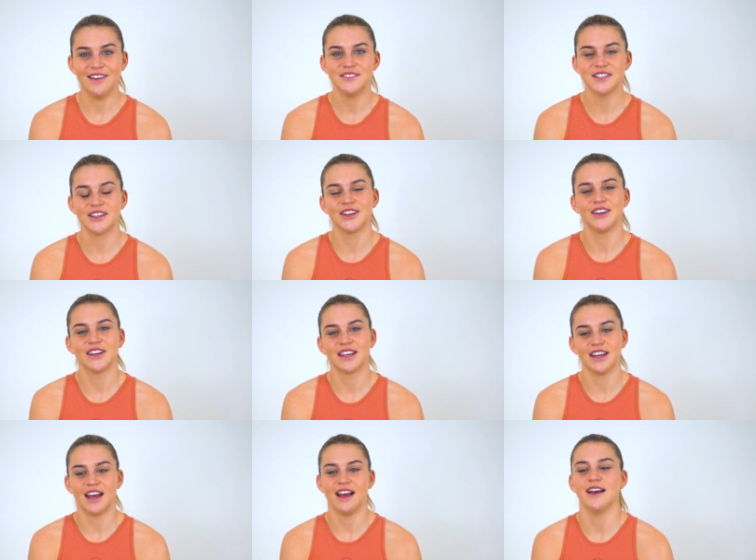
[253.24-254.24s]
love to cook.
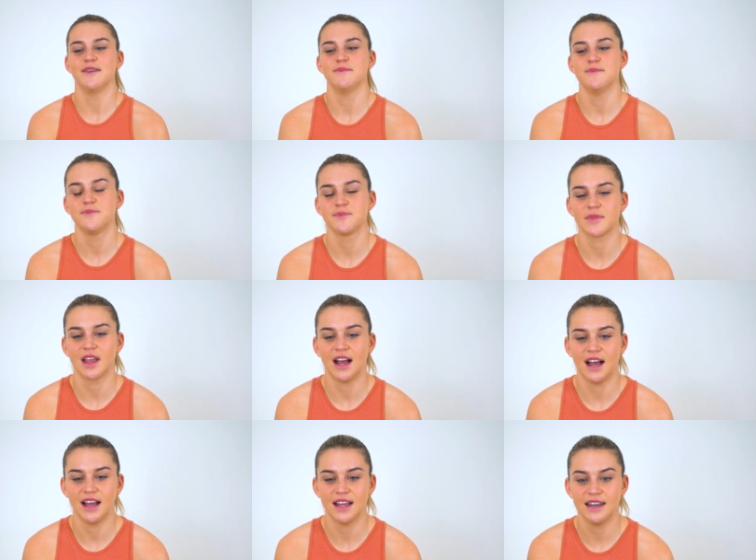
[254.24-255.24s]
Um,
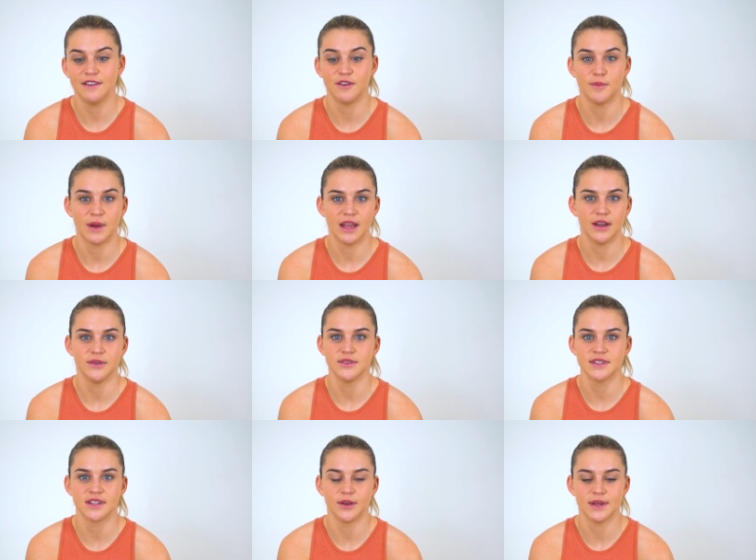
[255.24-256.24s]
I live on my own,
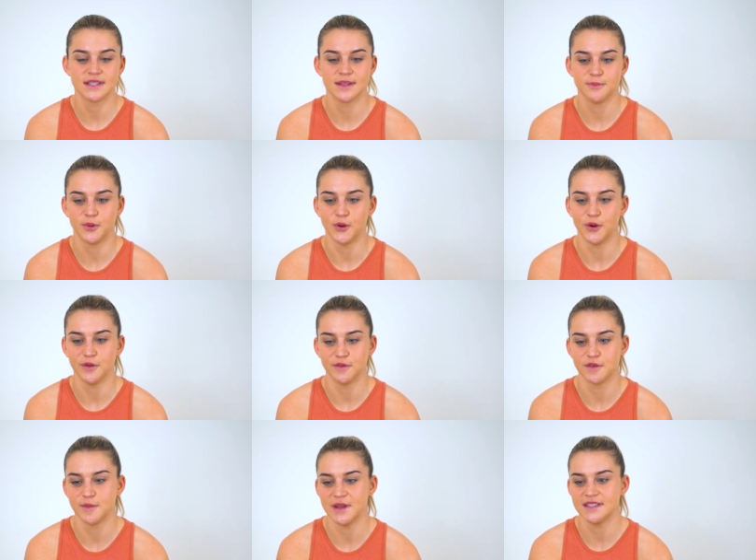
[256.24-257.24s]
so it's important
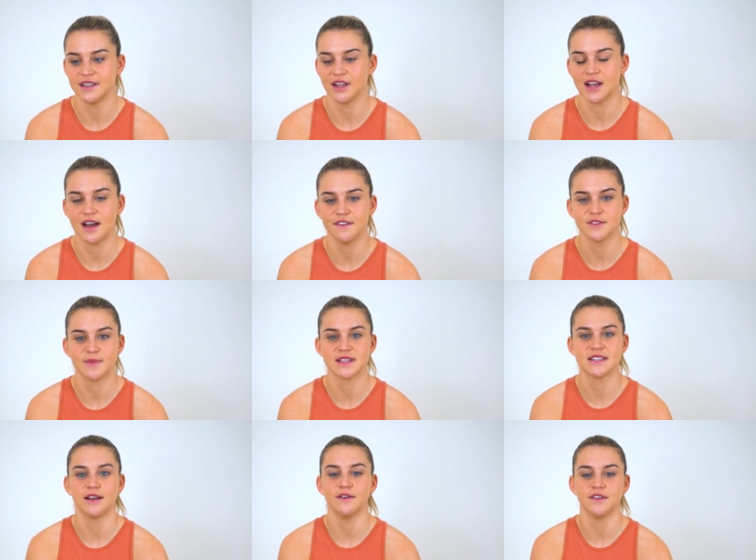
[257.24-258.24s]
for me to look after
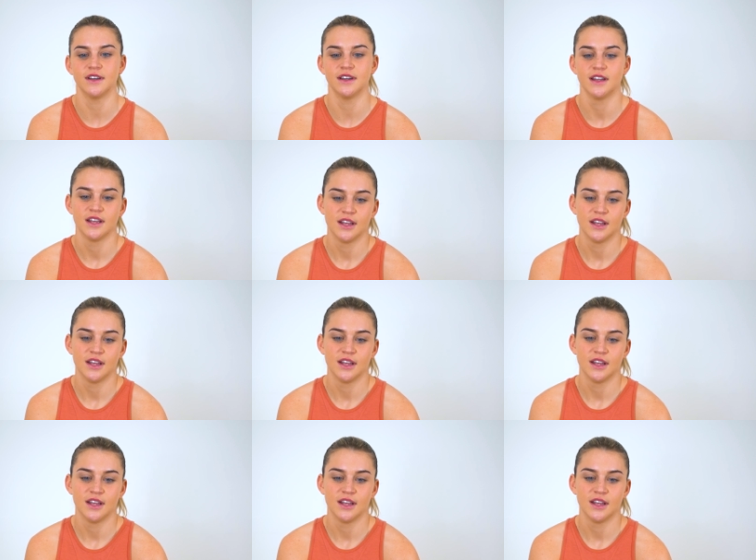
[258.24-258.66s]
myself, and